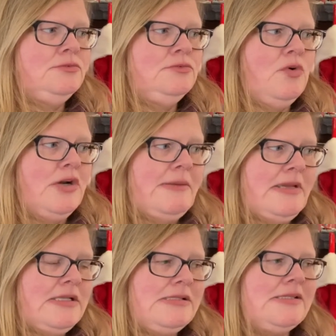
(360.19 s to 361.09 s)

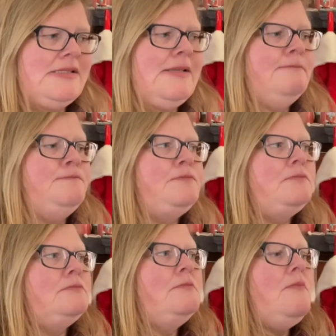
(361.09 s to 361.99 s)
ornaments.
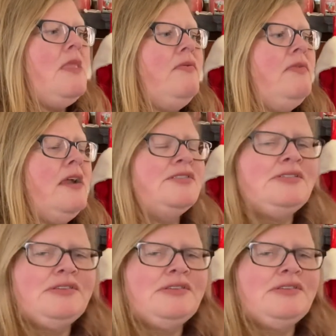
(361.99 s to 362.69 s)
They are still in